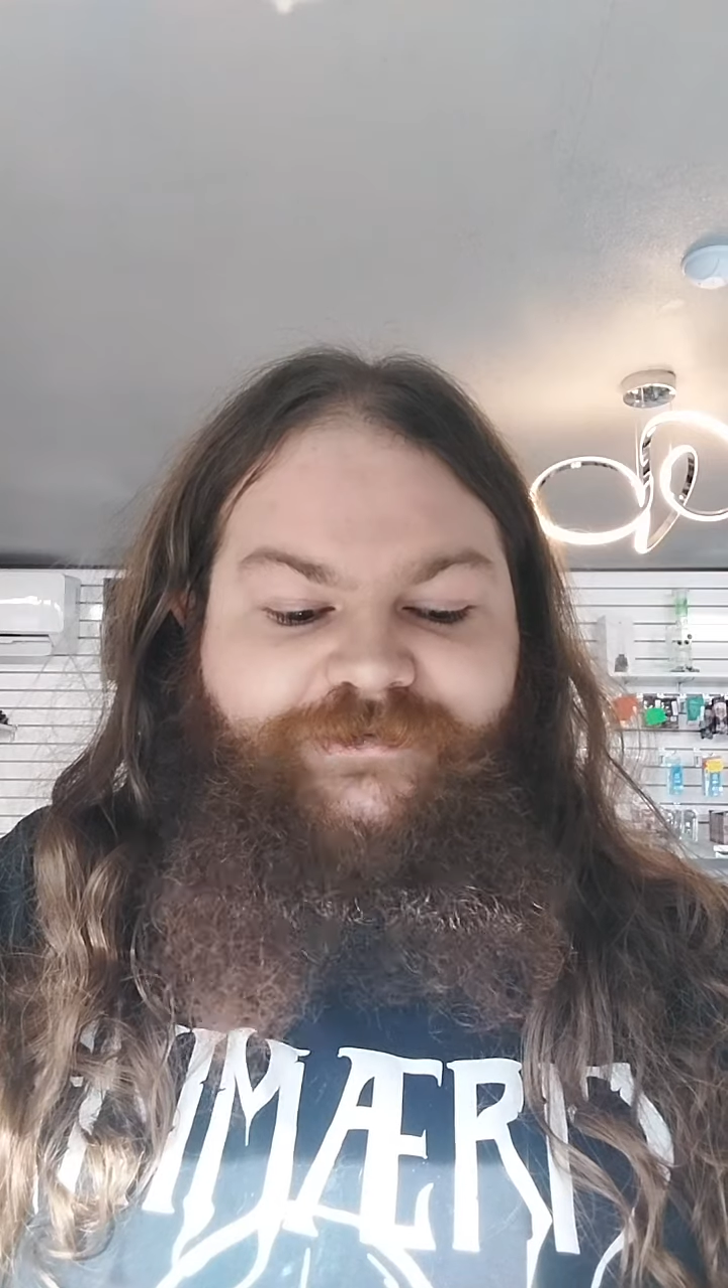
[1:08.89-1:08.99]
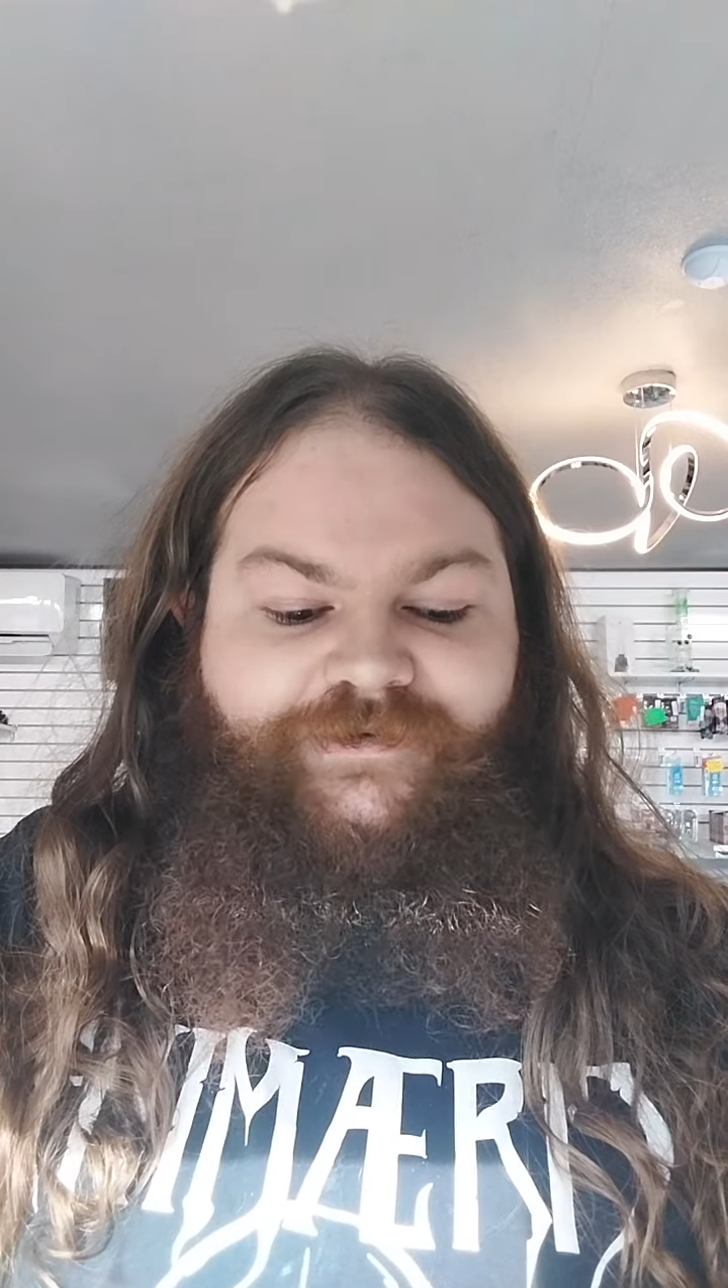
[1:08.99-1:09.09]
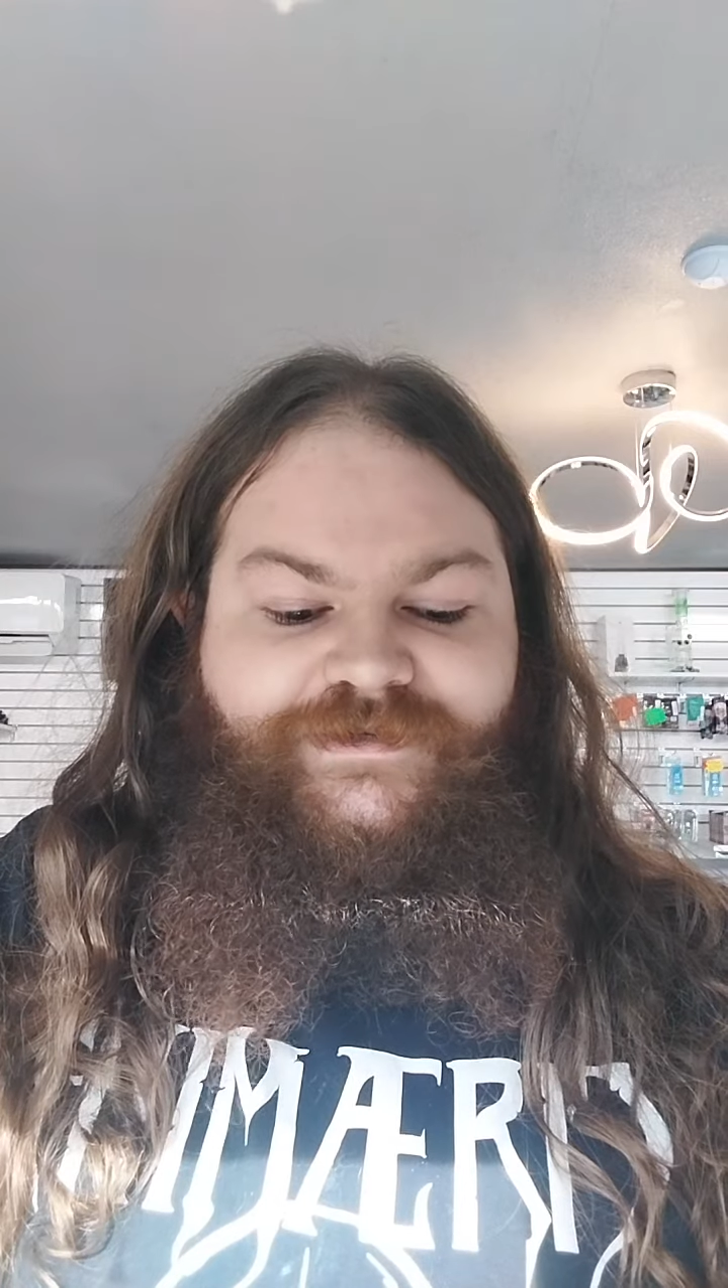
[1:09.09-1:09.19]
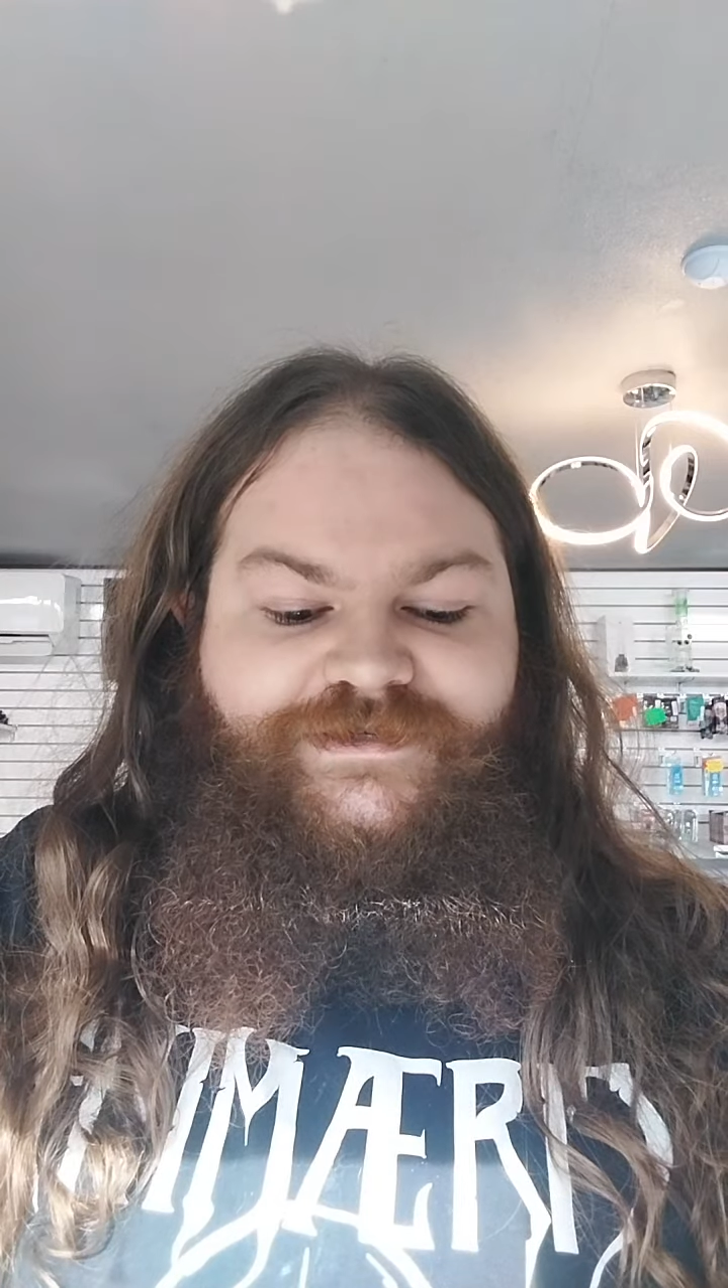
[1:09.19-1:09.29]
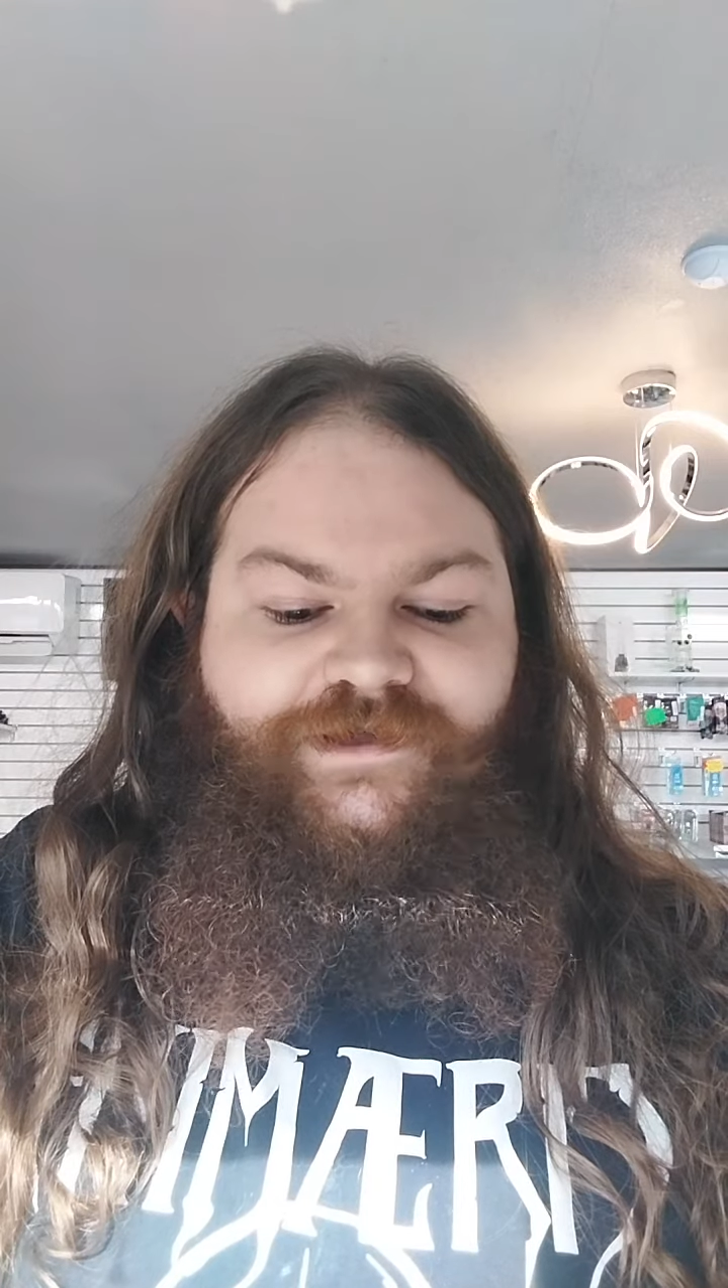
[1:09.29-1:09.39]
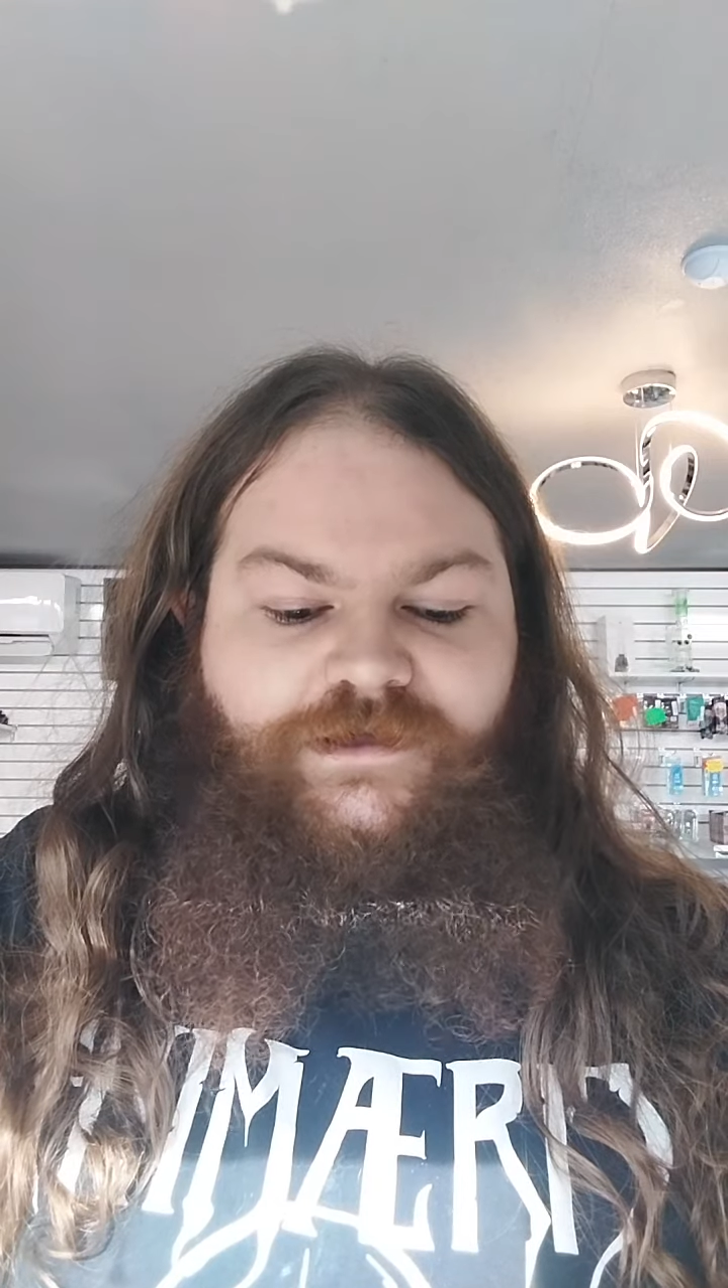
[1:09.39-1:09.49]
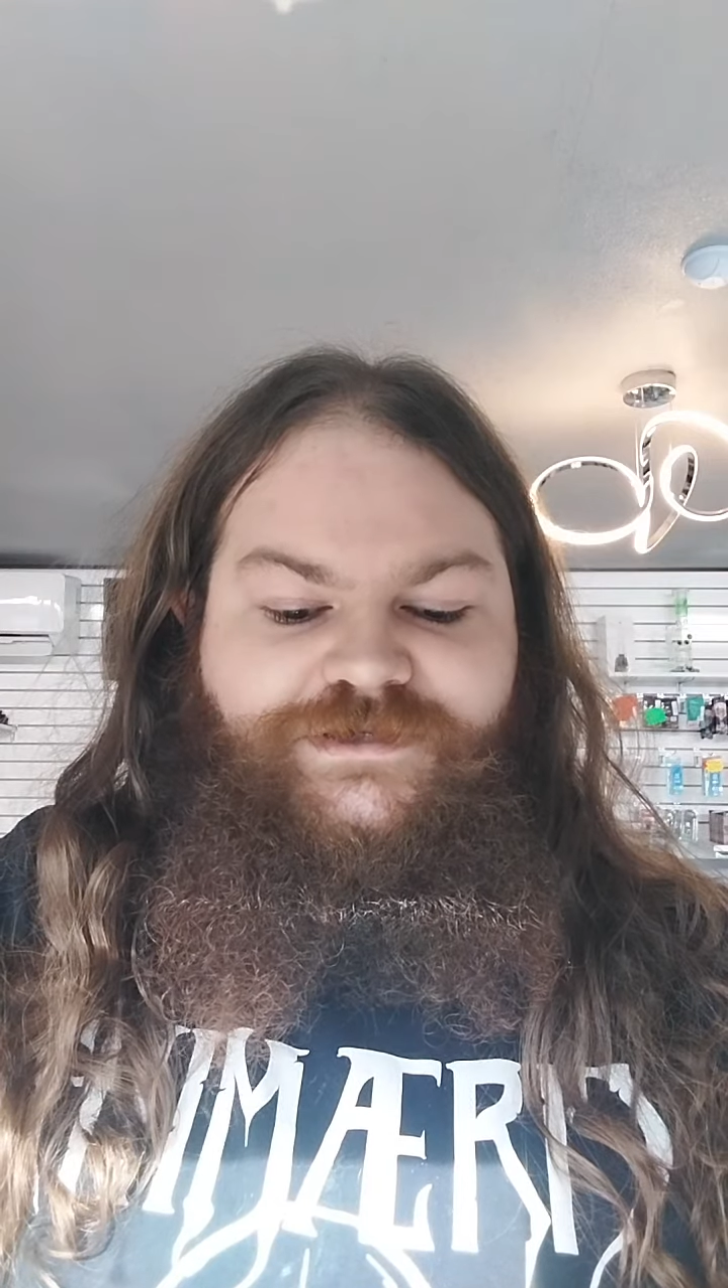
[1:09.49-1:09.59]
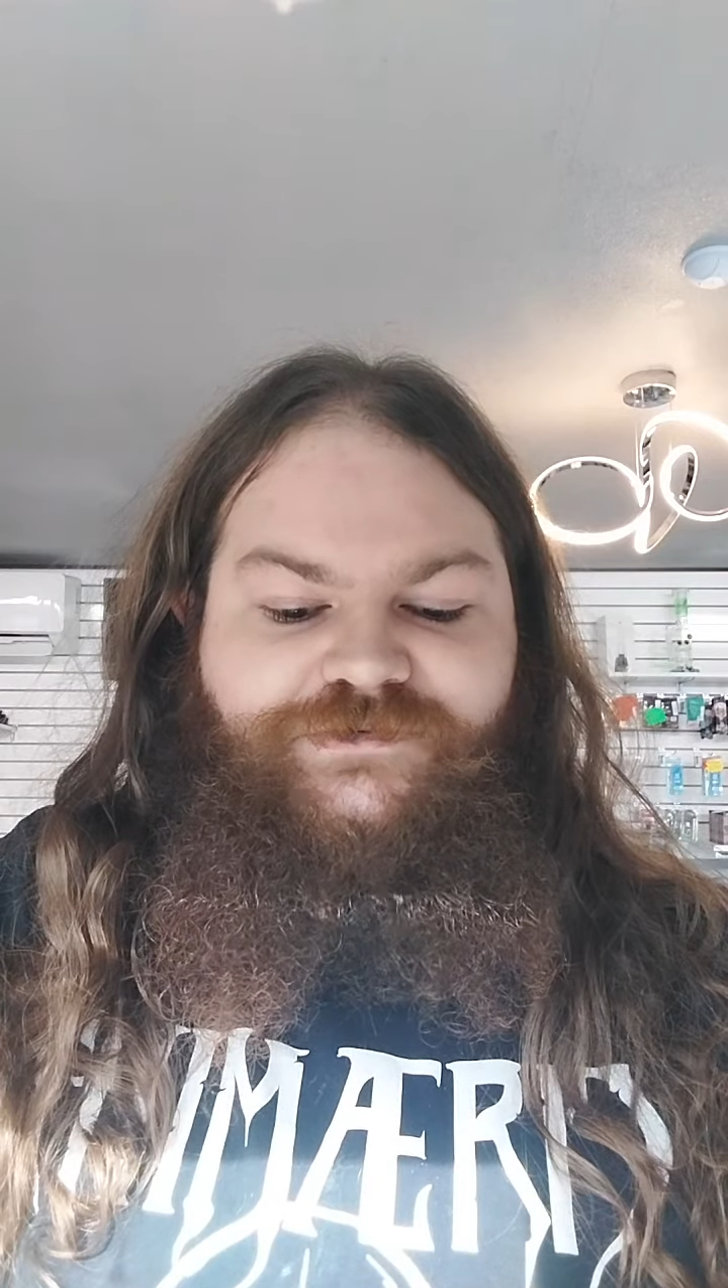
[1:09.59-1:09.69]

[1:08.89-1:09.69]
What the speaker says: the disgust,